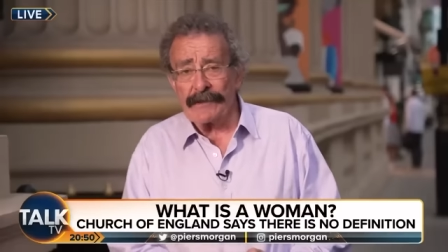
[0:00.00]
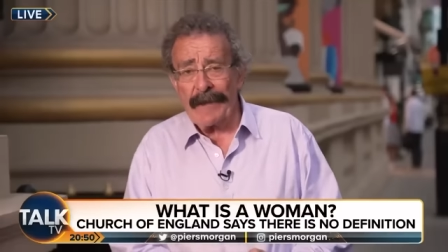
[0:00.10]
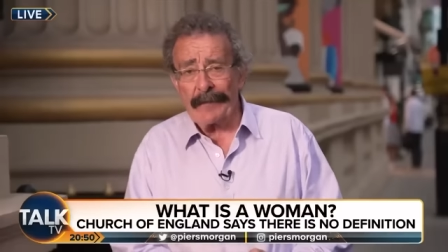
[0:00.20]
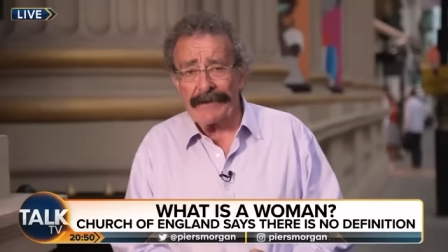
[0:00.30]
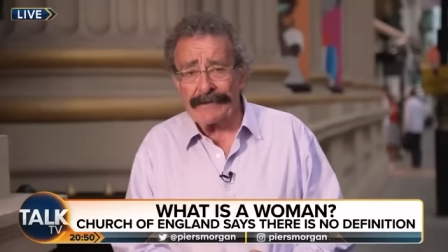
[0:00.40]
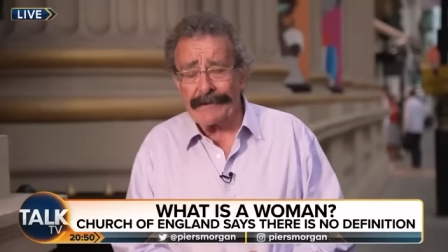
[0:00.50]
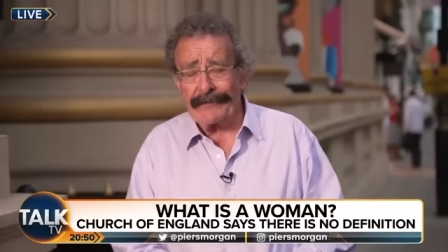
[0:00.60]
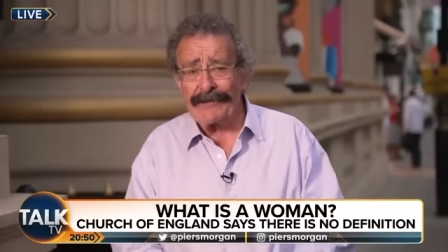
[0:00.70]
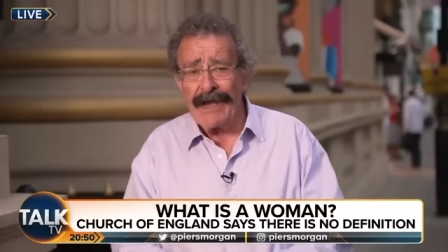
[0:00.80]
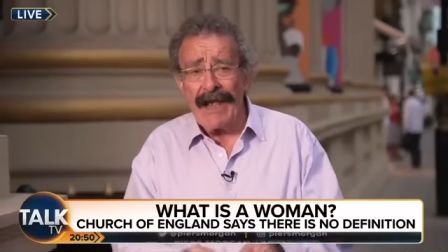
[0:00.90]
makes the
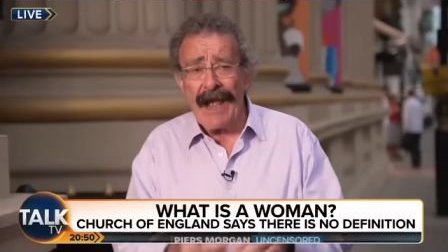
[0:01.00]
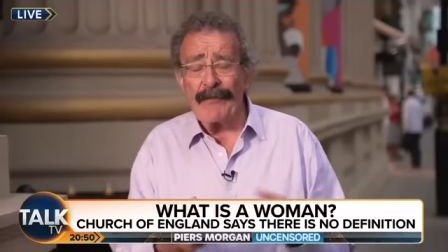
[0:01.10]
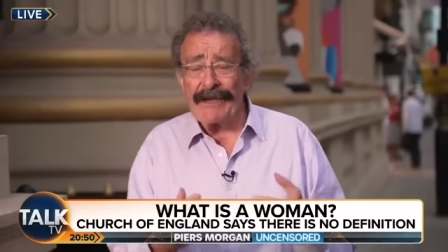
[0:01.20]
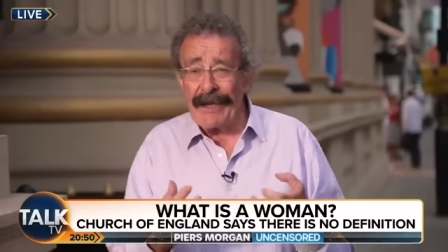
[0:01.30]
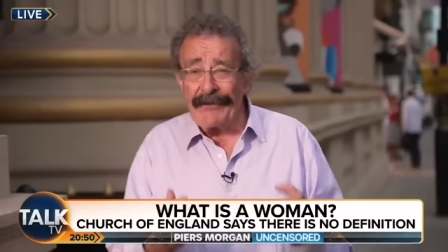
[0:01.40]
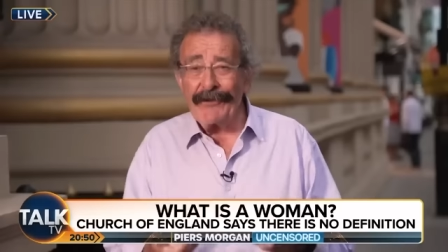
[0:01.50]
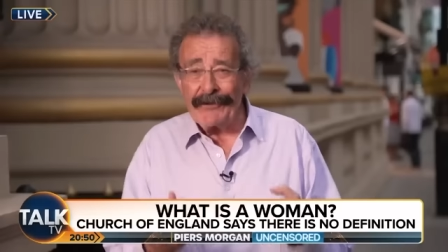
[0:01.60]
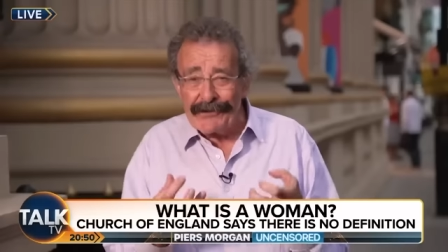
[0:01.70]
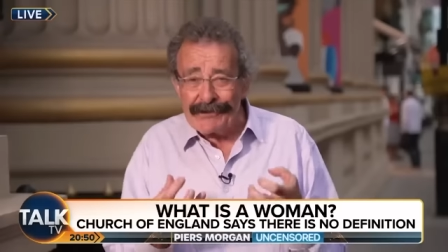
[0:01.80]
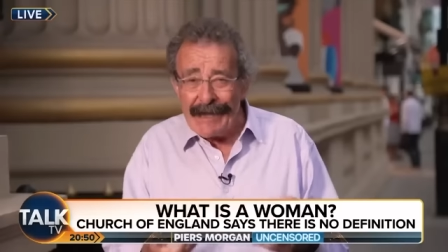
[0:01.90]
difference. And we cannot
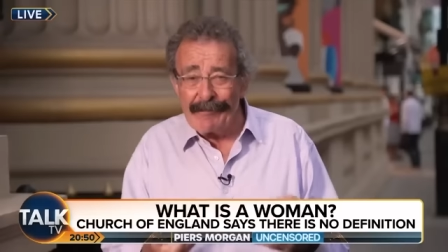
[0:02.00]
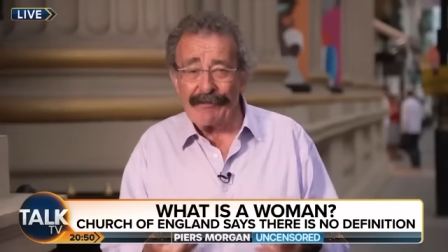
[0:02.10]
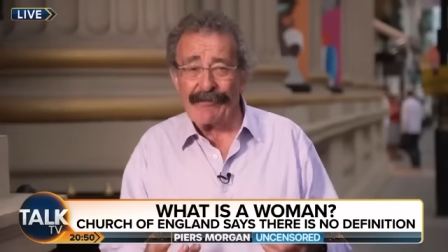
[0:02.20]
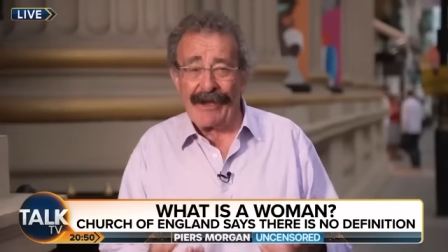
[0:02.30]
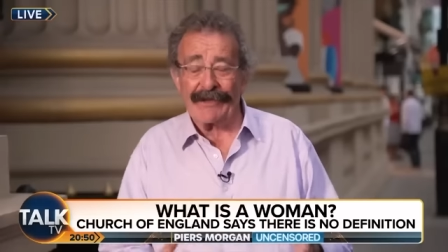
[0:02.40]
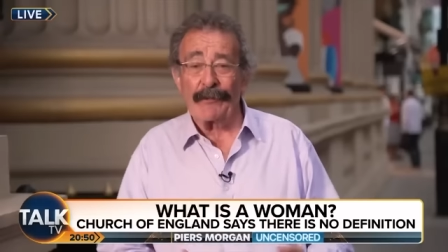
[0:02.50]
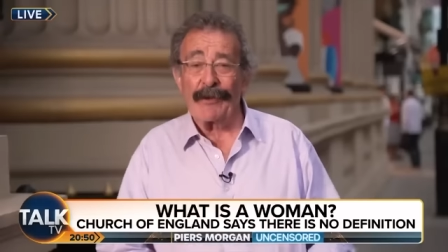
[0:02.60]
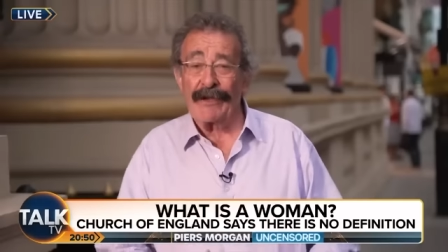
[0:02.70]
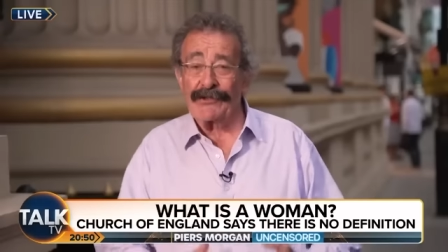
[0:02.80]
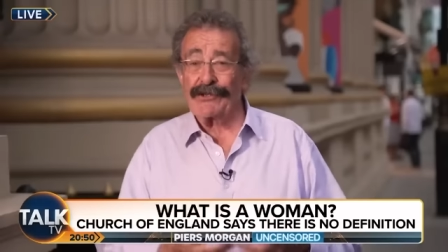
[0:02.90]
escape the fact that
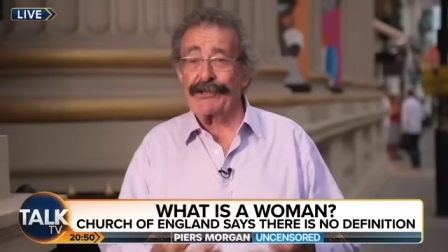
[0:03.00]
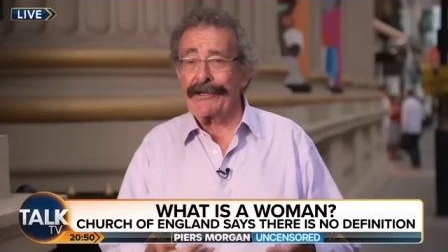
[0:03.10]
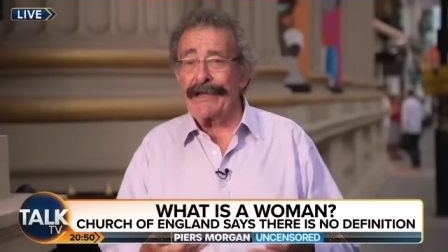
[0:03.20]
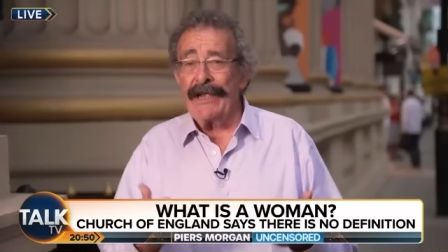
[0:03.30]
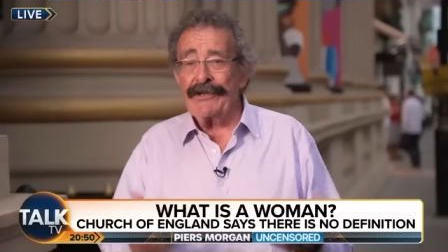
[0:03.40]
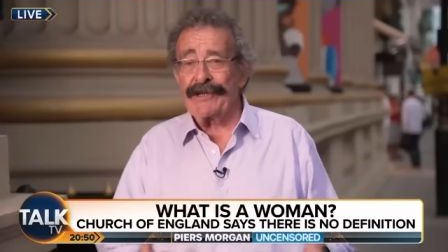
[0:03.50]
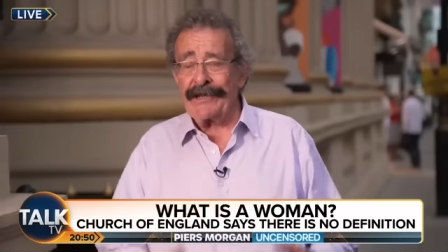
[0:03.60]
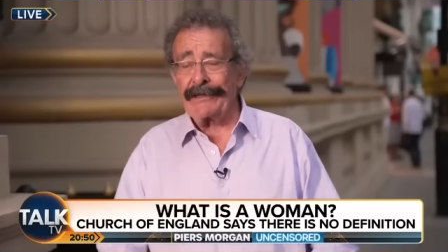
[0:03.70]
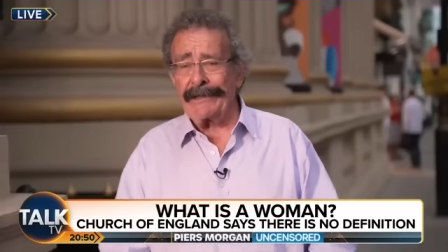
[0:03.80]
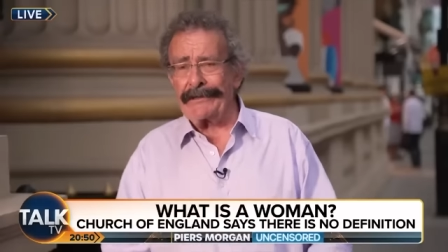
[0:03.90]
we are
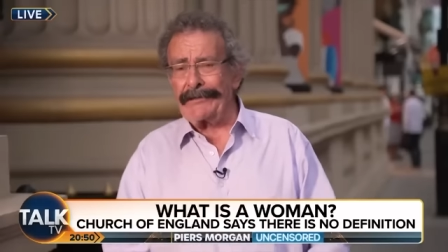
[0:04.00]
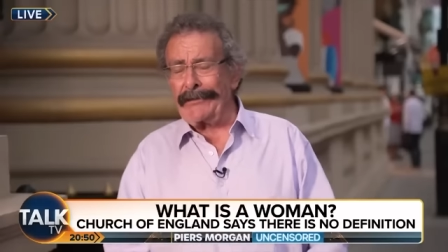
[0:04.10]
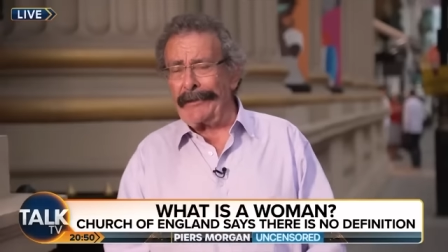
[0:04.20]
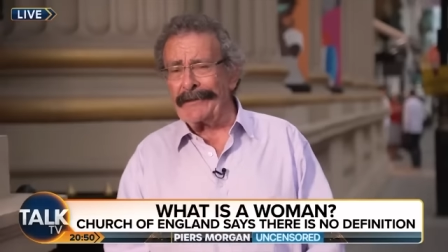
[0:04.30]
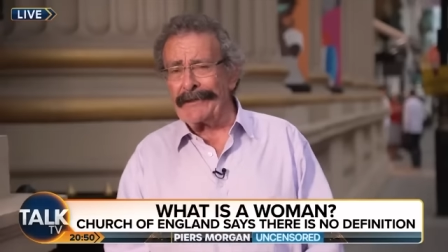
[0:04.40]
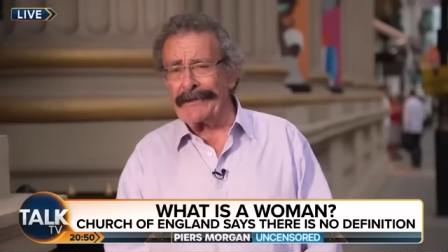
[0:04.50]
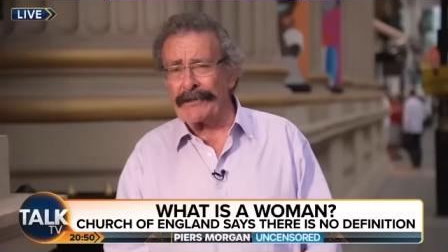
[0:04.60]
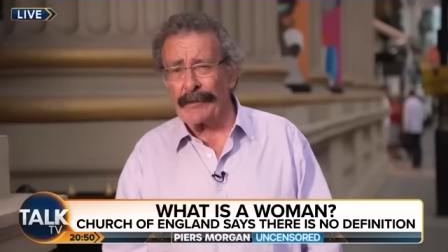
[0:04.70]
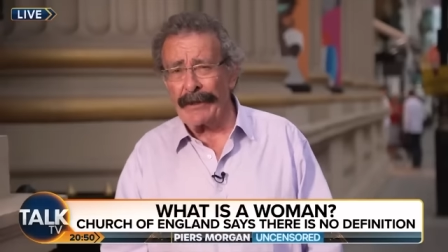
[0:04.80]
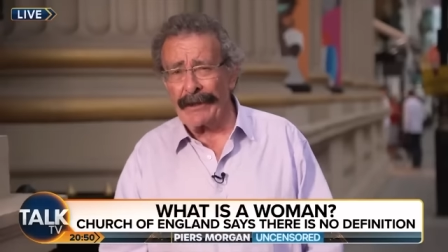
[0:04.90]
genetically determined in
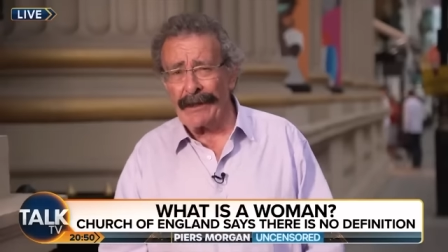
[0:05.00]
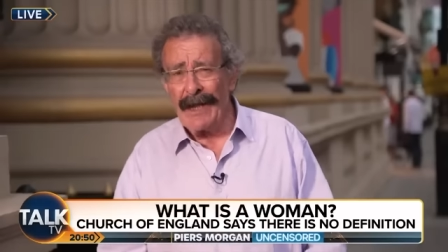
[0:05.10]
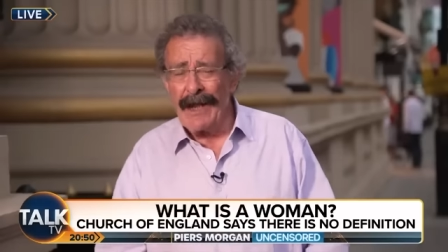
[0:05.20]
this way.